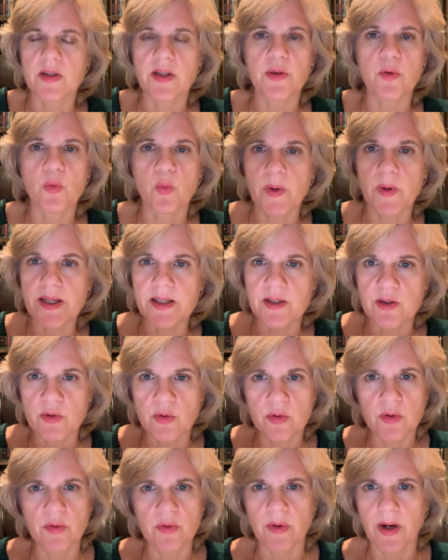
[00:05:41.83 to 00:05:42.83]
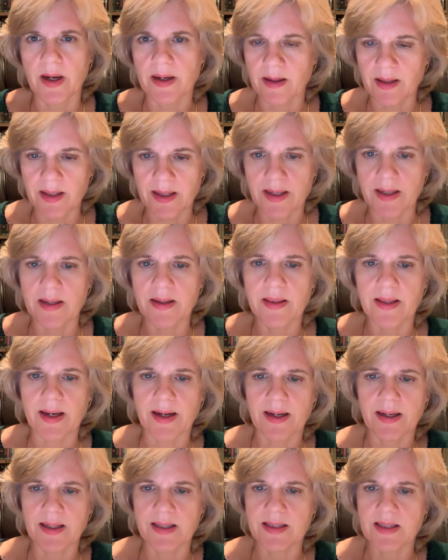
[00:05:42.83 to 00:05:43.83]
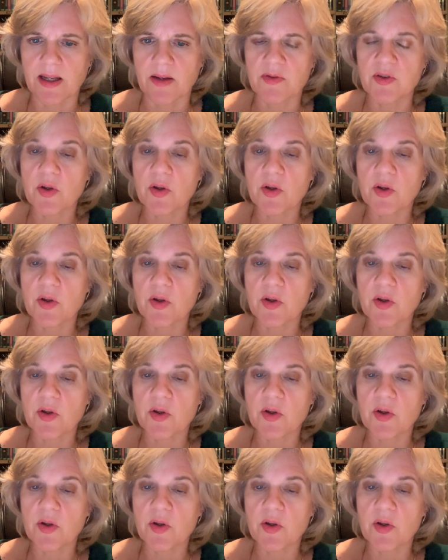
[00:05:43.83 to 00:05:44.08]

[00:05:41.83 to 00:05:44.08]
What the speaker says: and the weeds grew readily, that kind of stuff.